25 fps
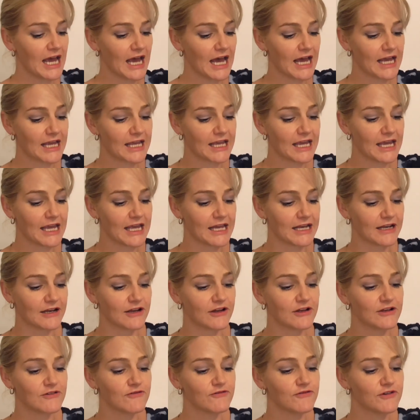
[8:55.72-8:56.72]

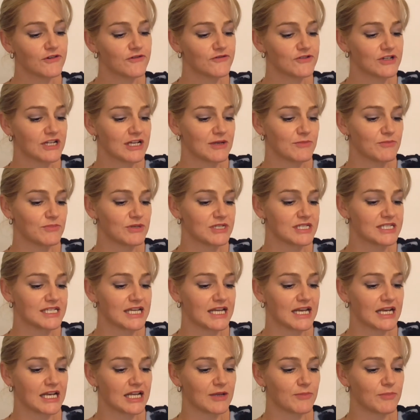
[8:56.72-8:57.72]
Again, 15%
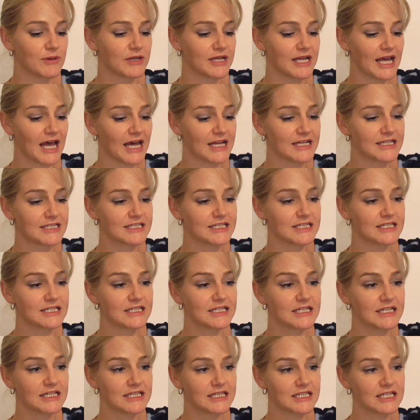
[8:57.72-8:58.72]
lipid added.
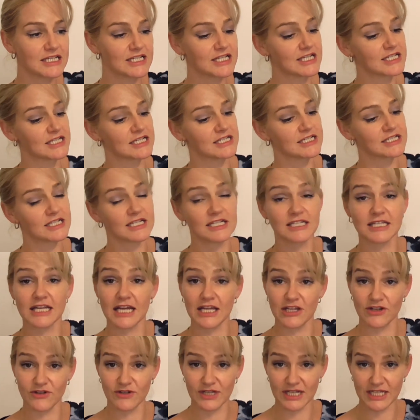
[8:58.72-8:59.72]
This isn't to
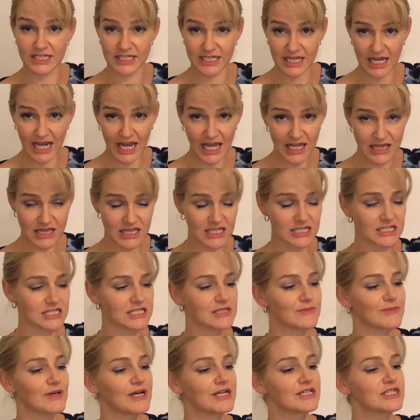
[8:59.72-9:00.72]
say you need to add
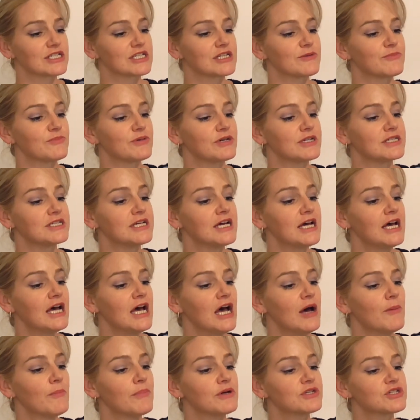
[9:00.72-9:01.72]
this much lipid,
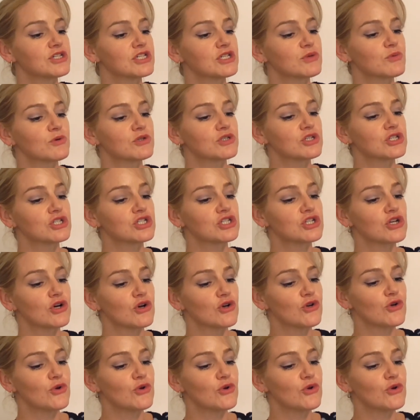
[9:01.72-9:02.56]
but just want to show